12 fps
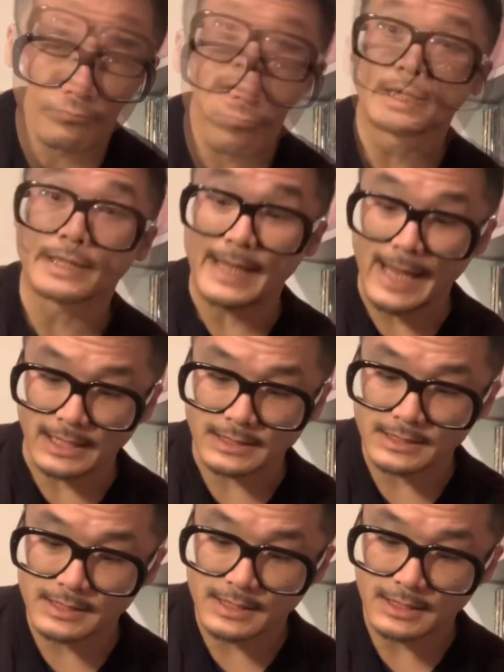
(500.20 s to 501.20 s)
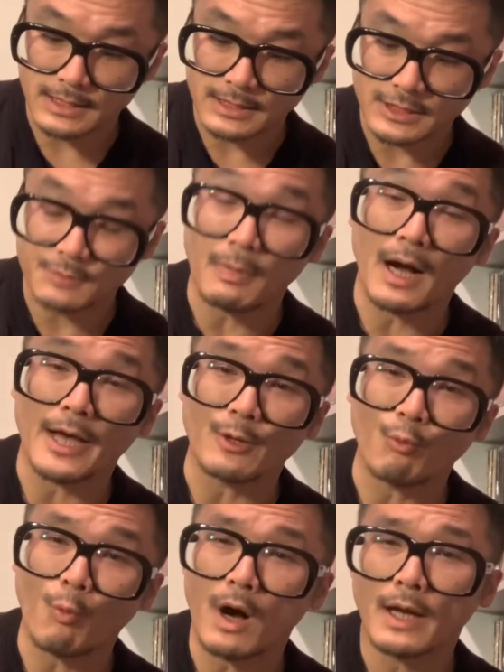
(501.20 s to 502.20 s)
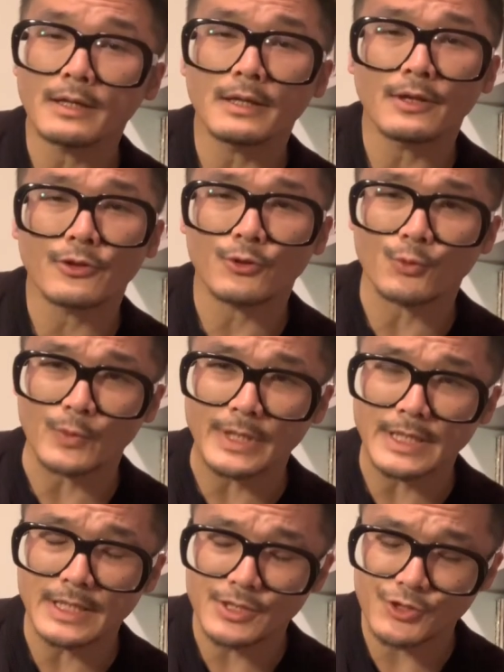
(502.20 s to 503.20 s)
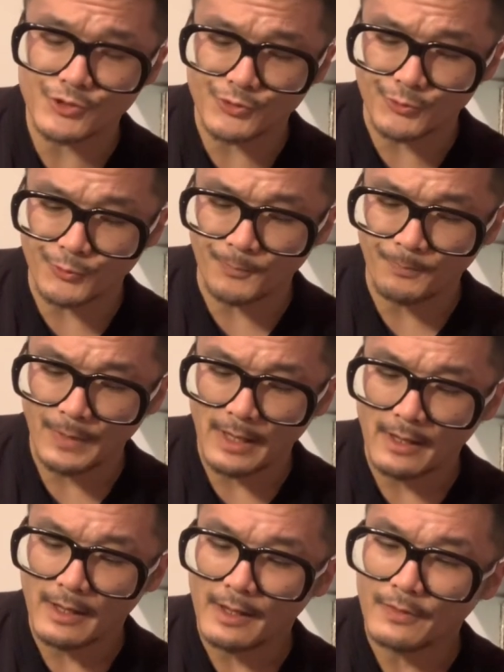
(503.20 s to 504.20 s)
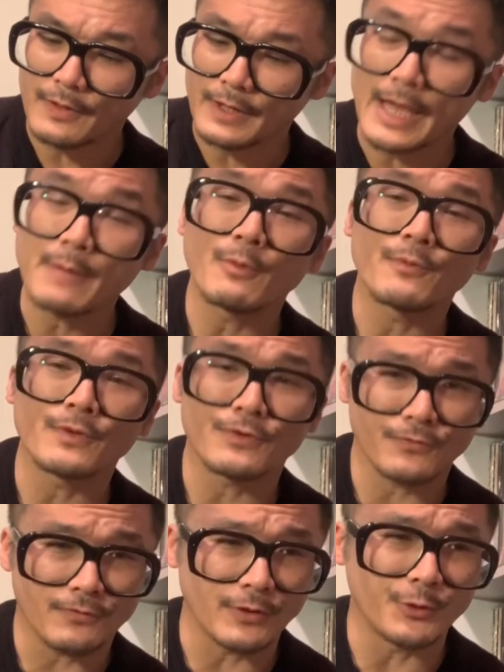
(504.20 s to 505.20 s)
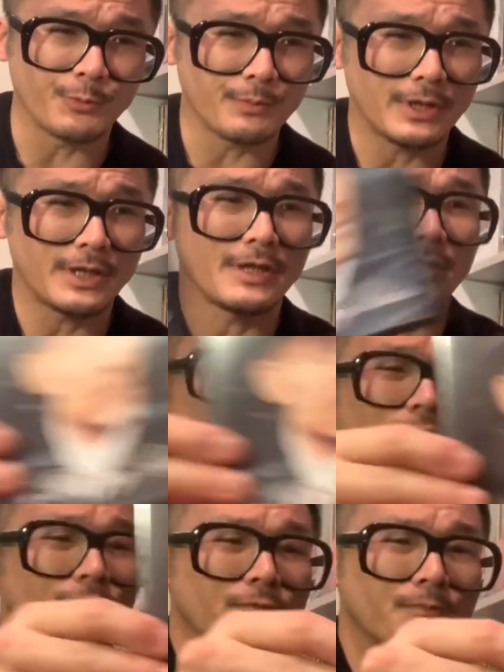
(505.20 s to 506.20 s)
Next, spine 132. The name of this film is